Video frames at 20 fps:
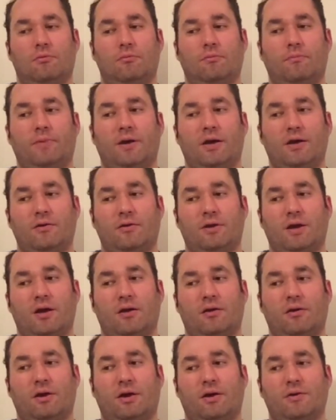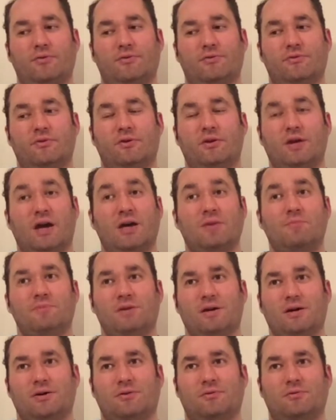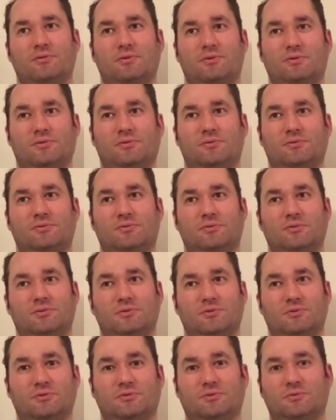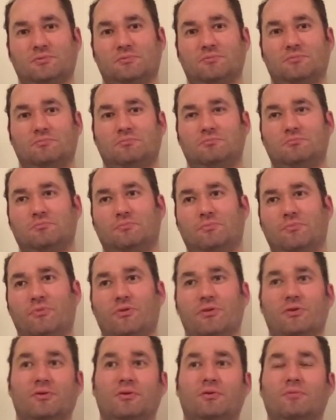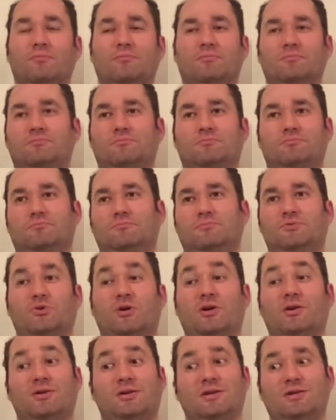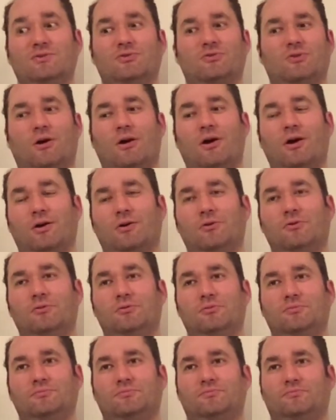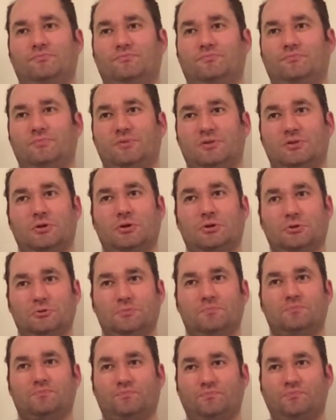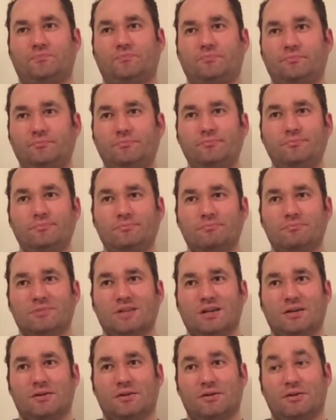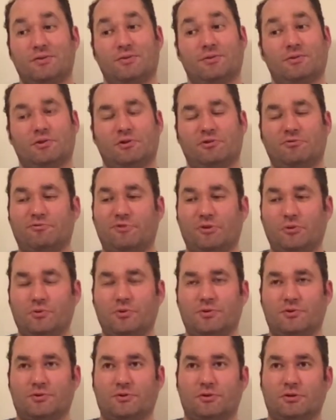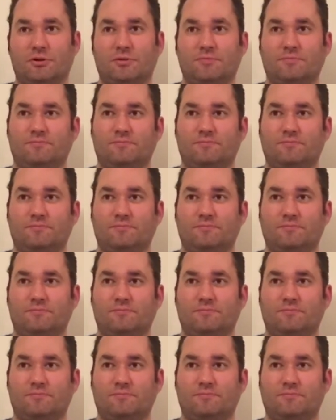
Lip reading: Pét-Nat has the name now. It's the trendy style. So there's a lot of focus on it.